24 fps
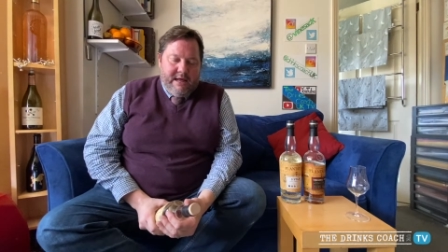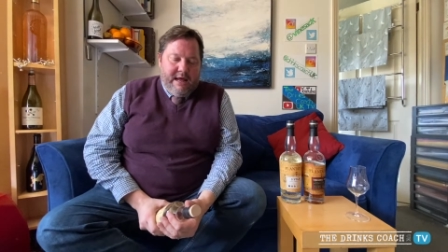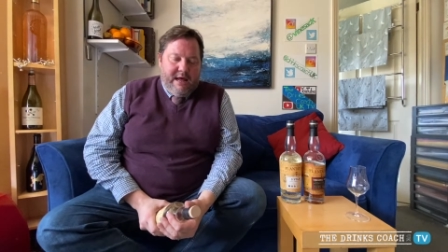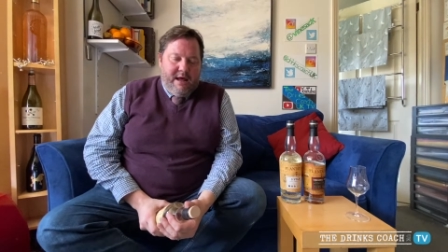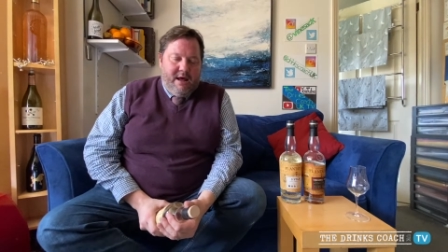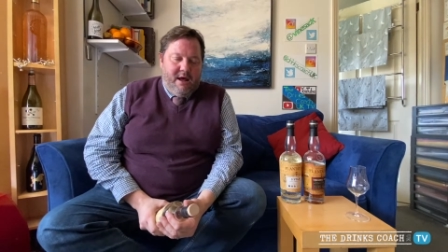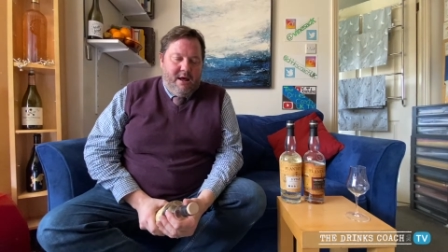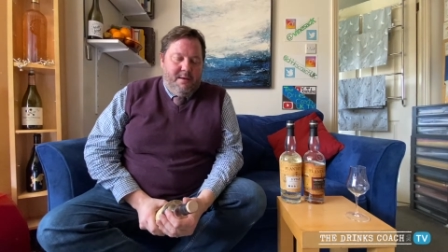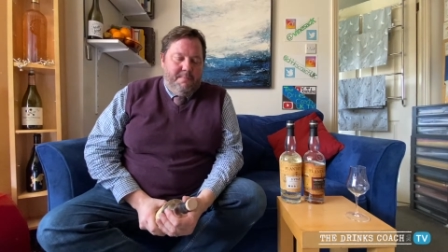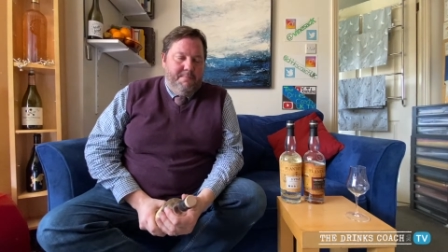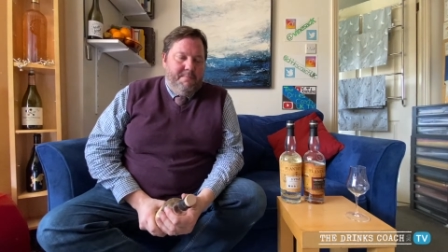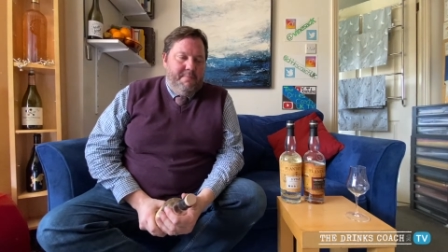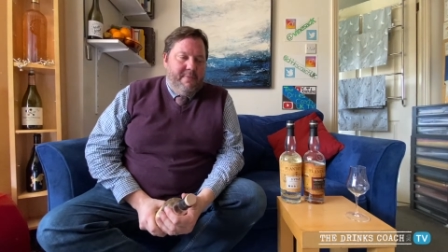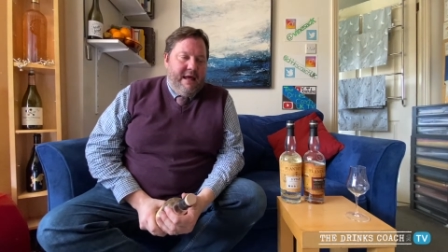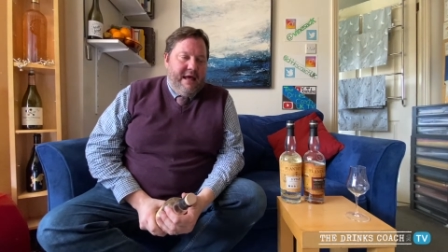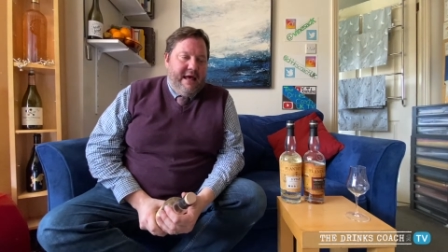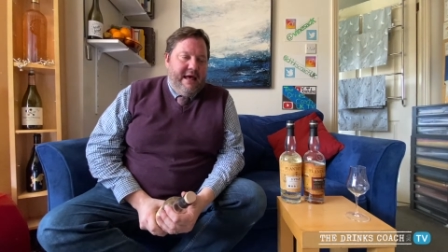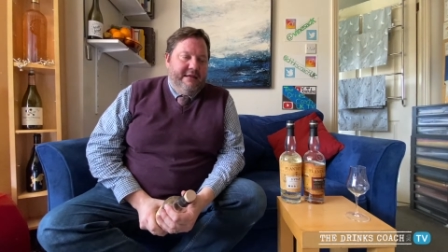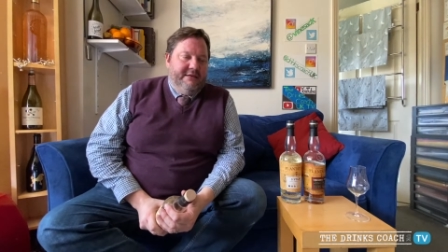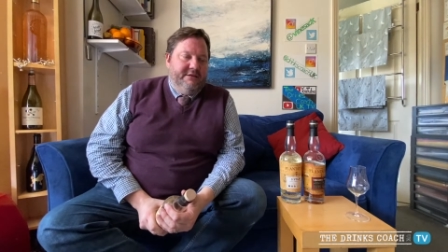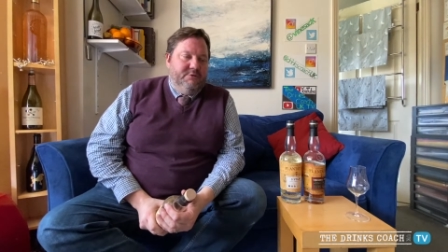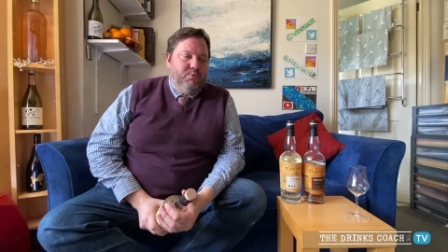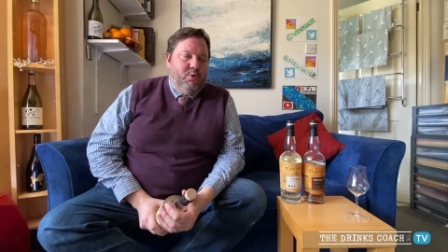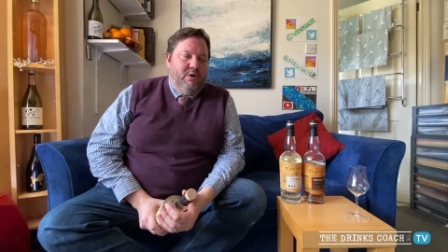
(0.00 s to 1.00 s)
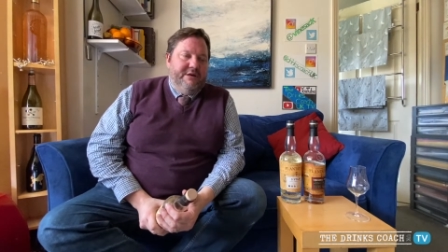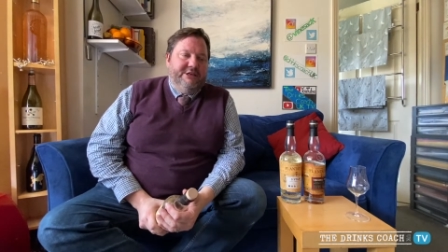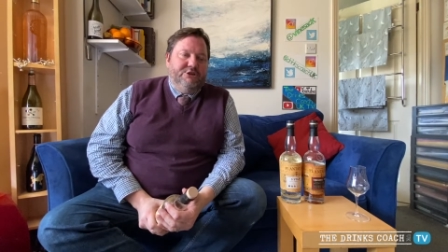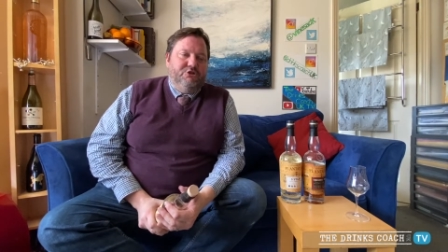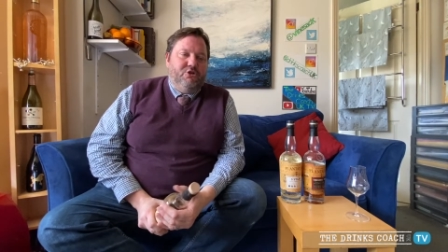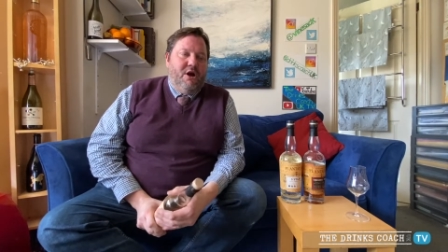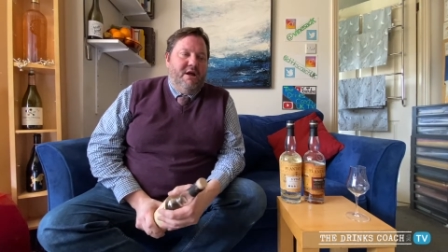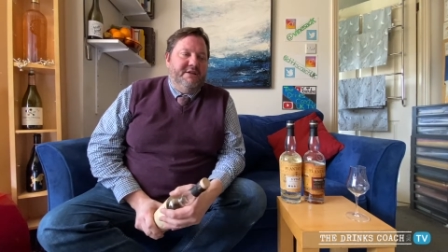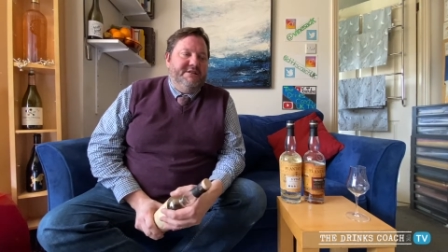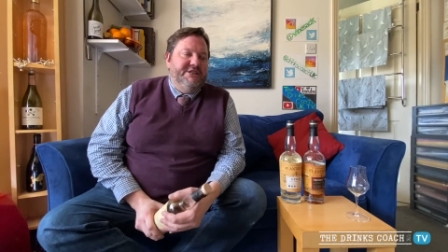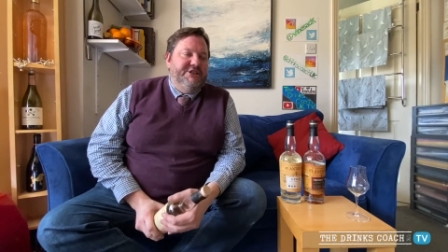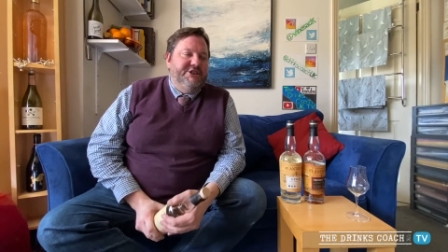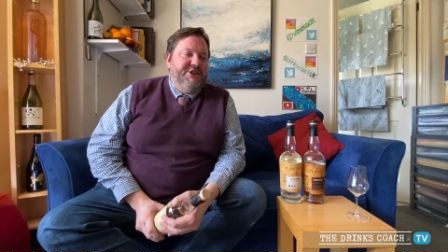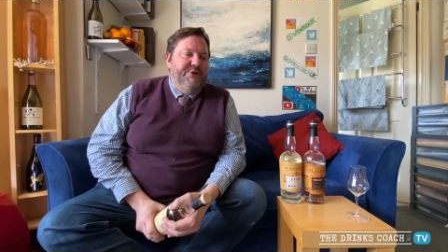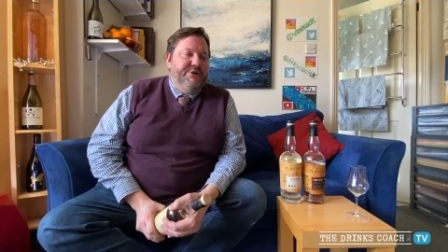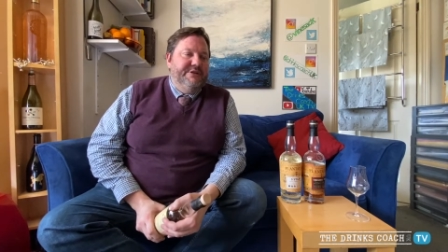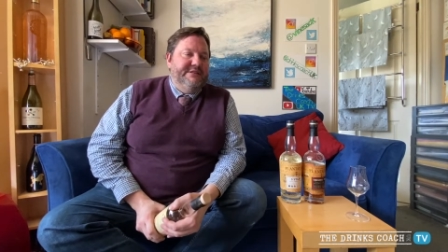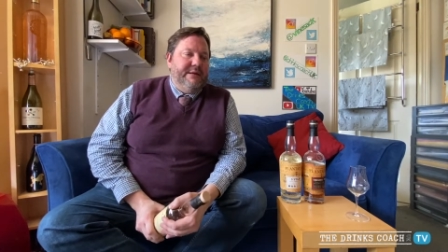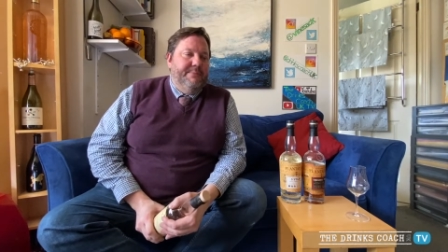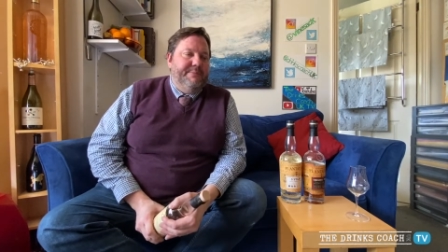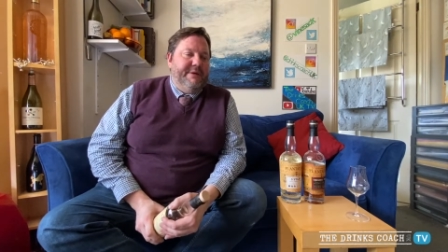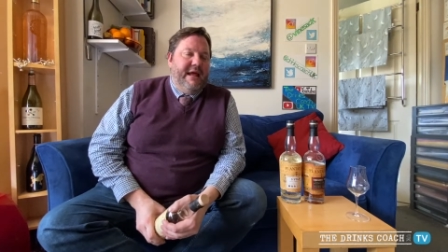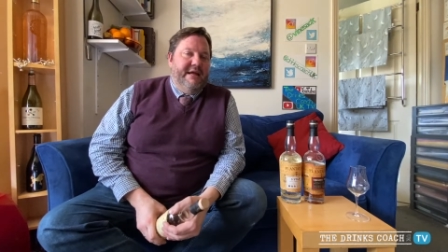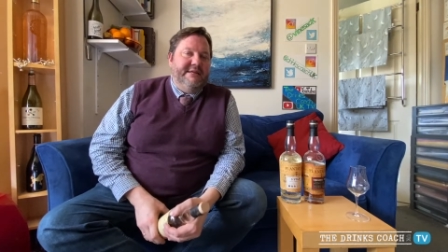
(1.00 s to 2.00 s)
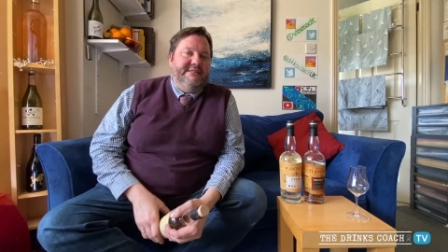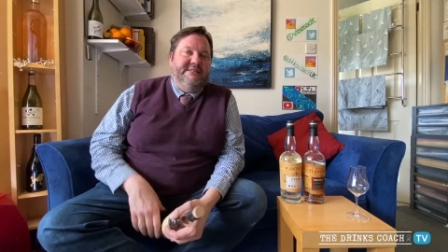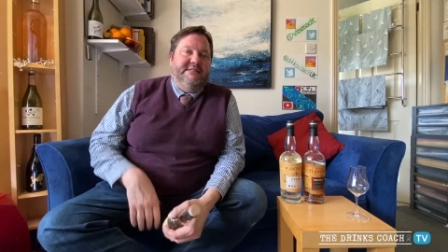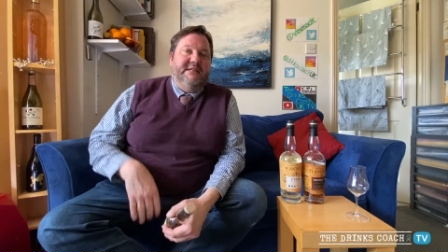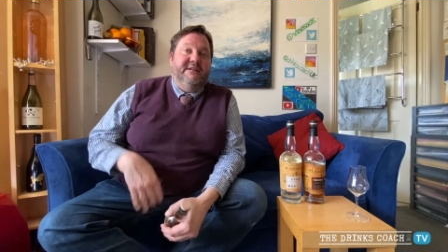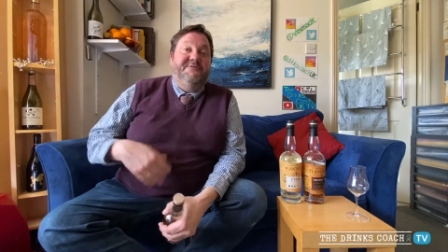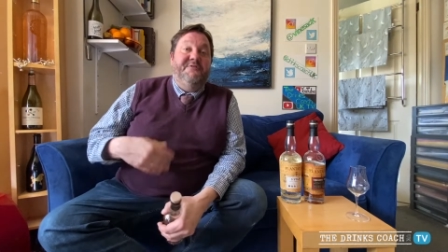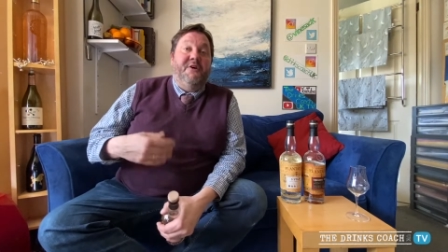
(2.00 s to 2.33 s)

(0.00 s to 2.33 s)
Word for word: Um, and what he tries to do in some cases is